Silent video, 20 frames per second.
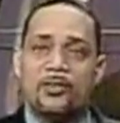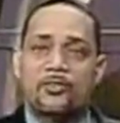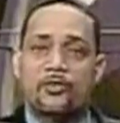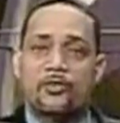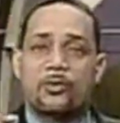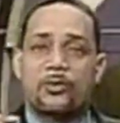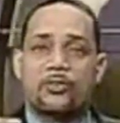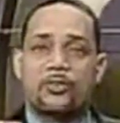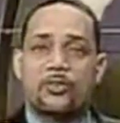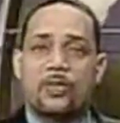It's
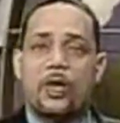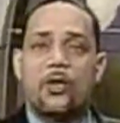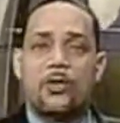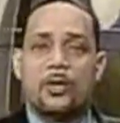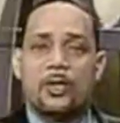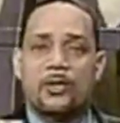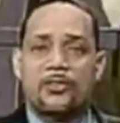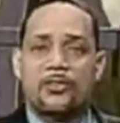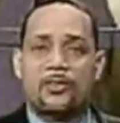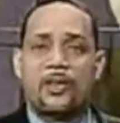going to
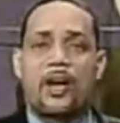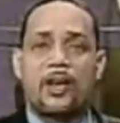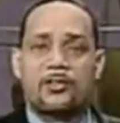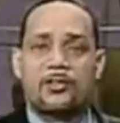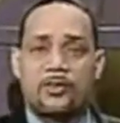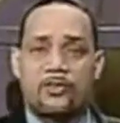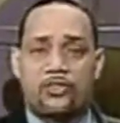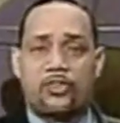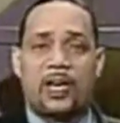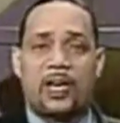slowly
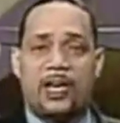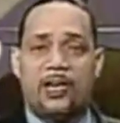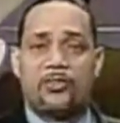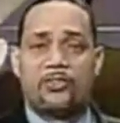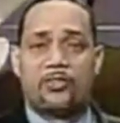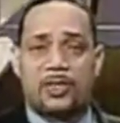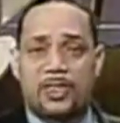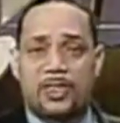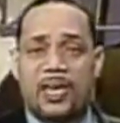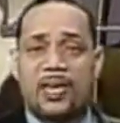start to
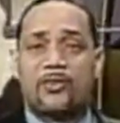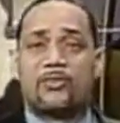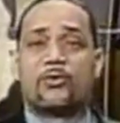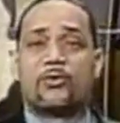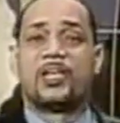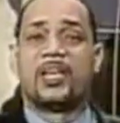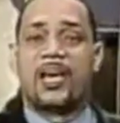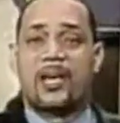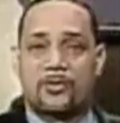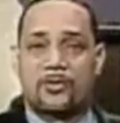change the things
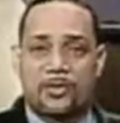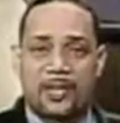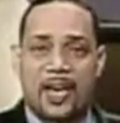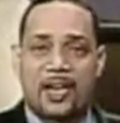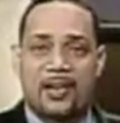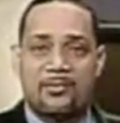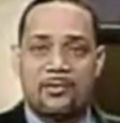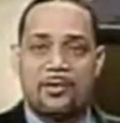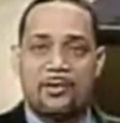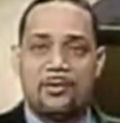on the
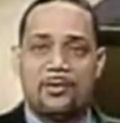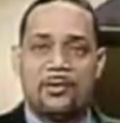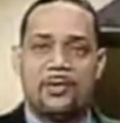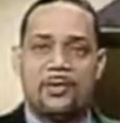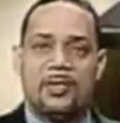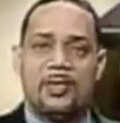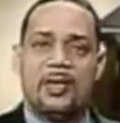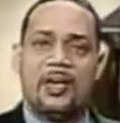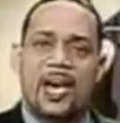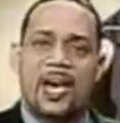outside of you.
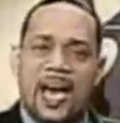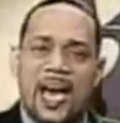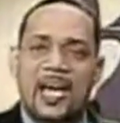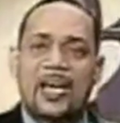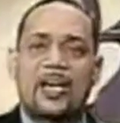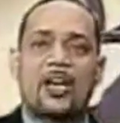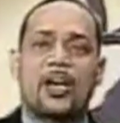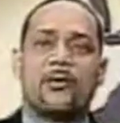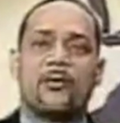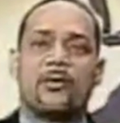I
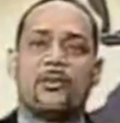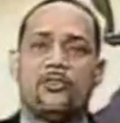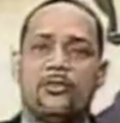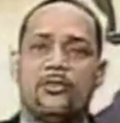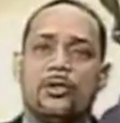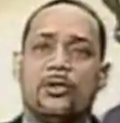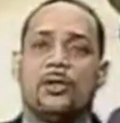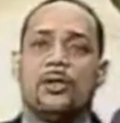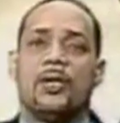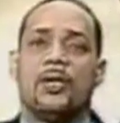encourage
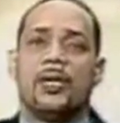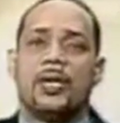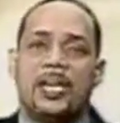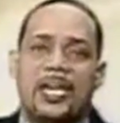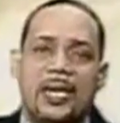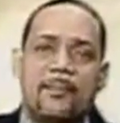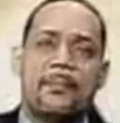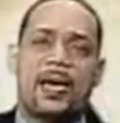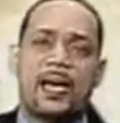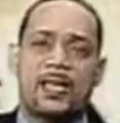you to
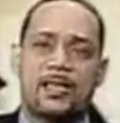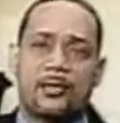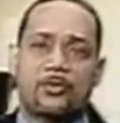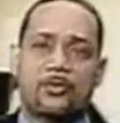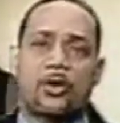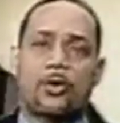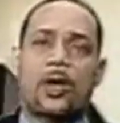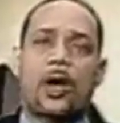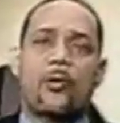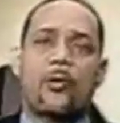email
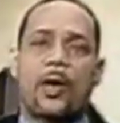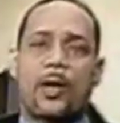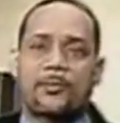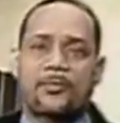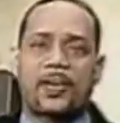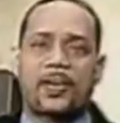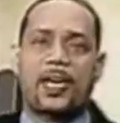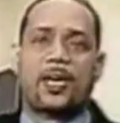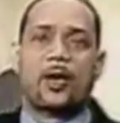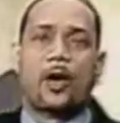us, go to our
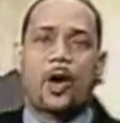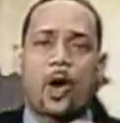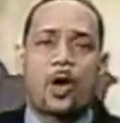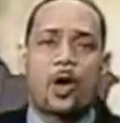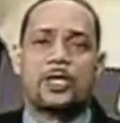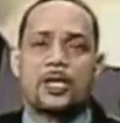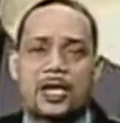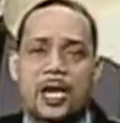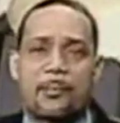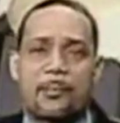website,
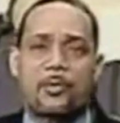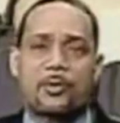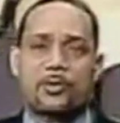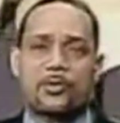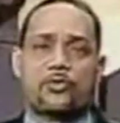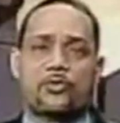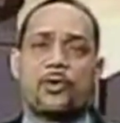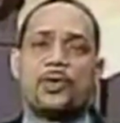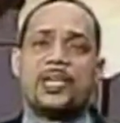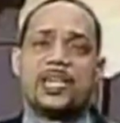call the number on
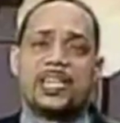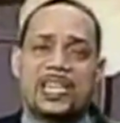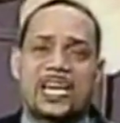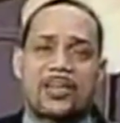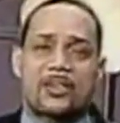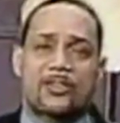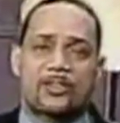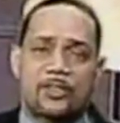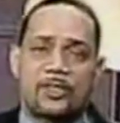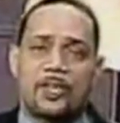the screen, and
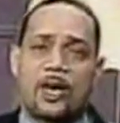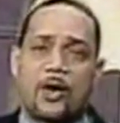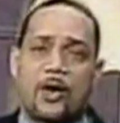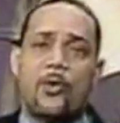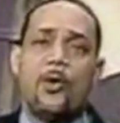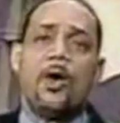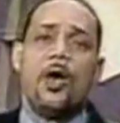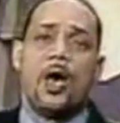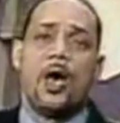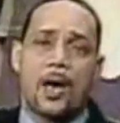let us
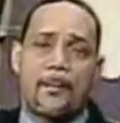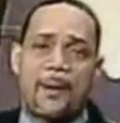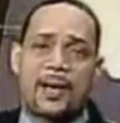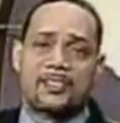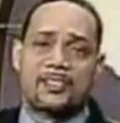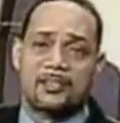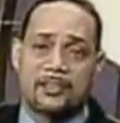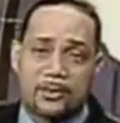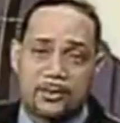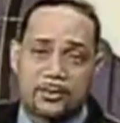know
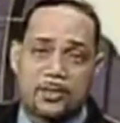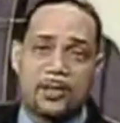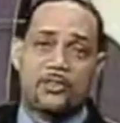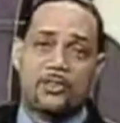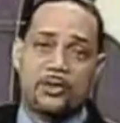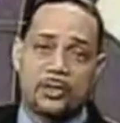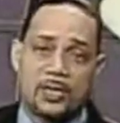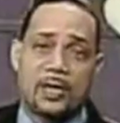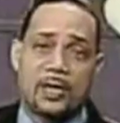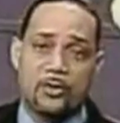about the
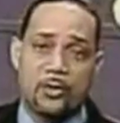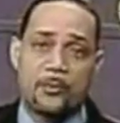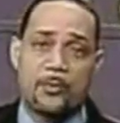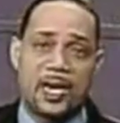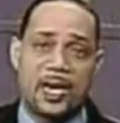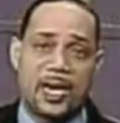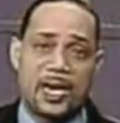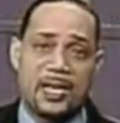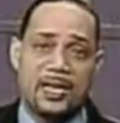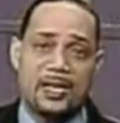decision that you
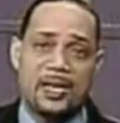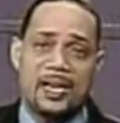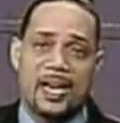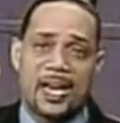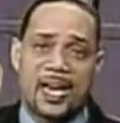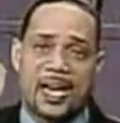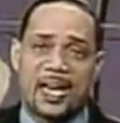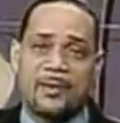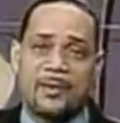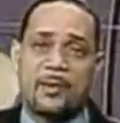made.
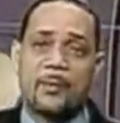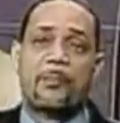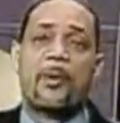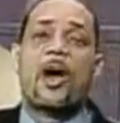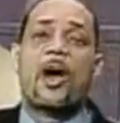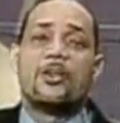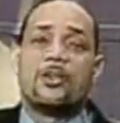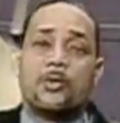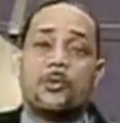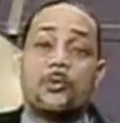Amen.
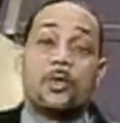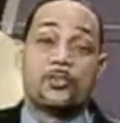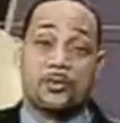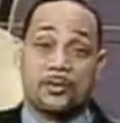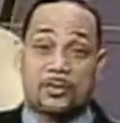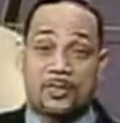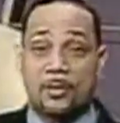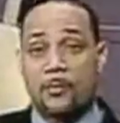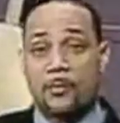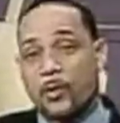Partner
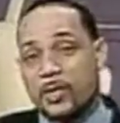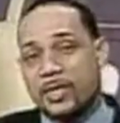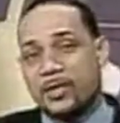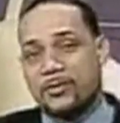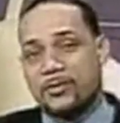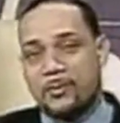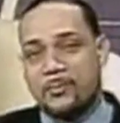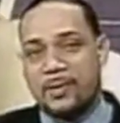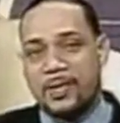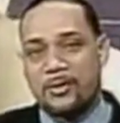with
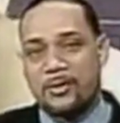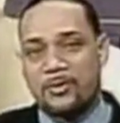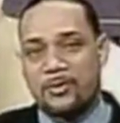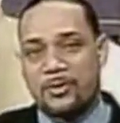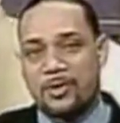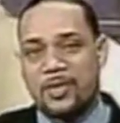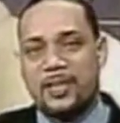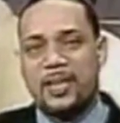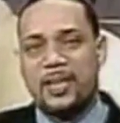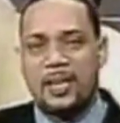us in
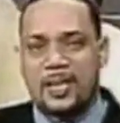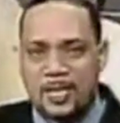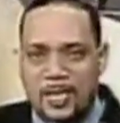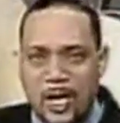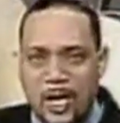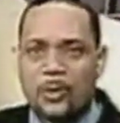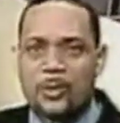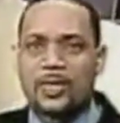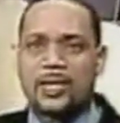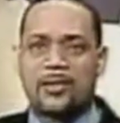ministry.
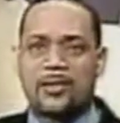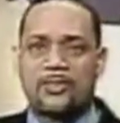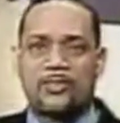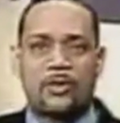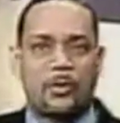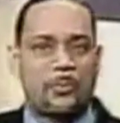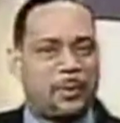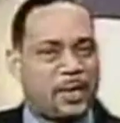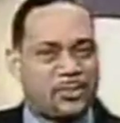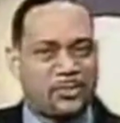Know this,
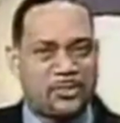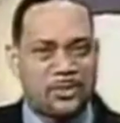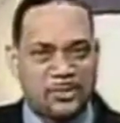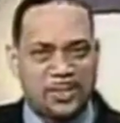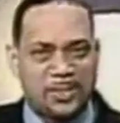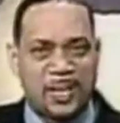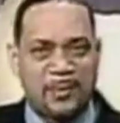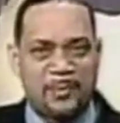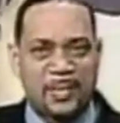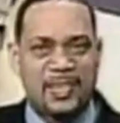your best is
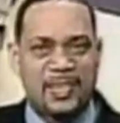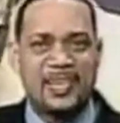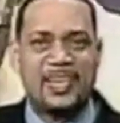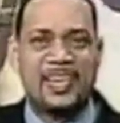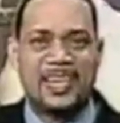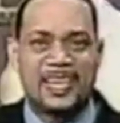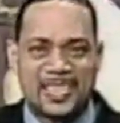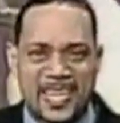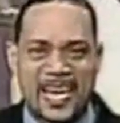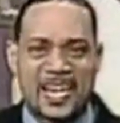coming
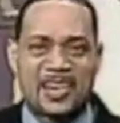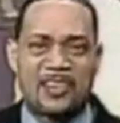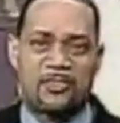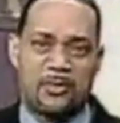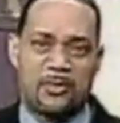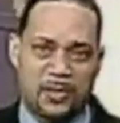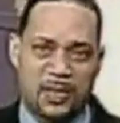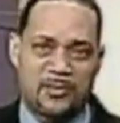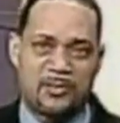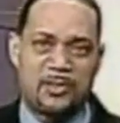now
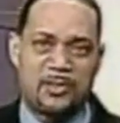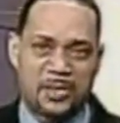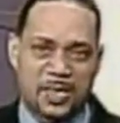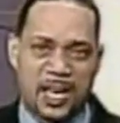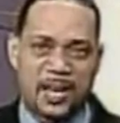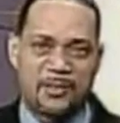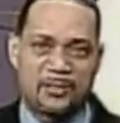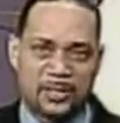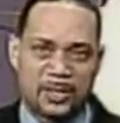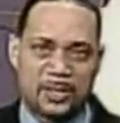that you've given your
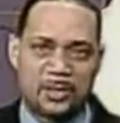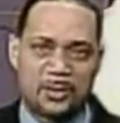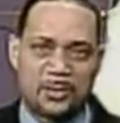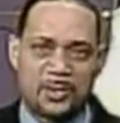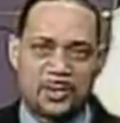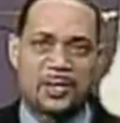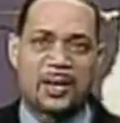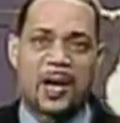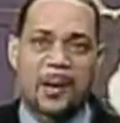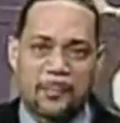life to the Lord.
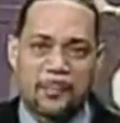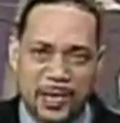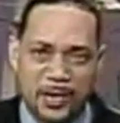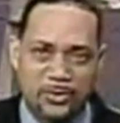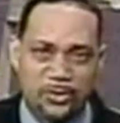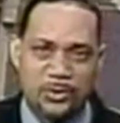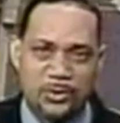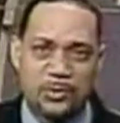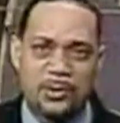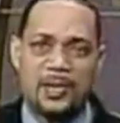God
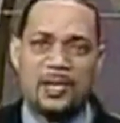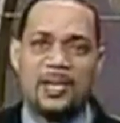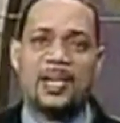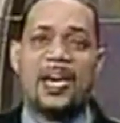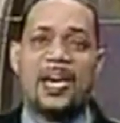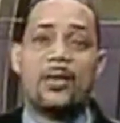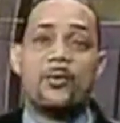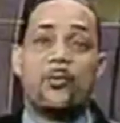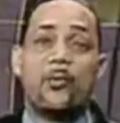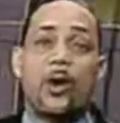bless you
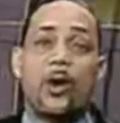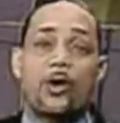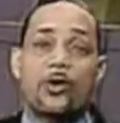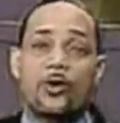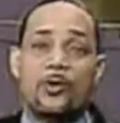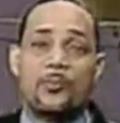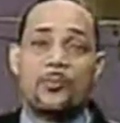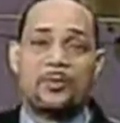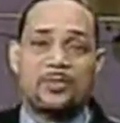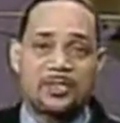and
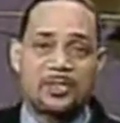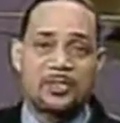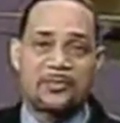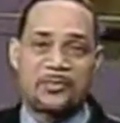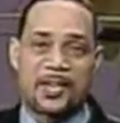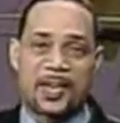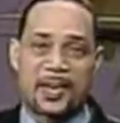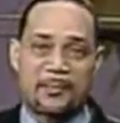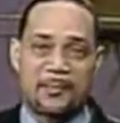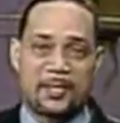welcome to the
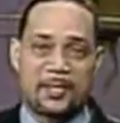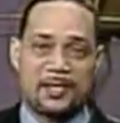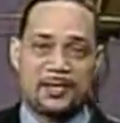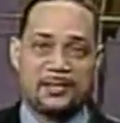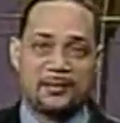family.